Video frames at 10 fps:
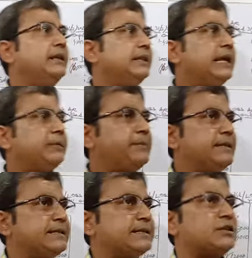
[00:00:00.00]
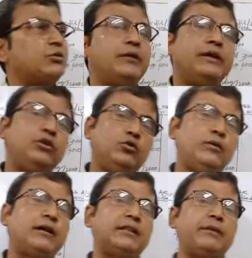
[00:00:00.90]
That means when you
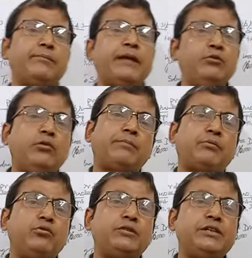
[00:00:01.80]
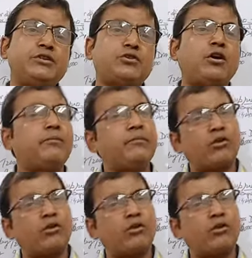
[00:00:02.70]
lower the value of closing stock,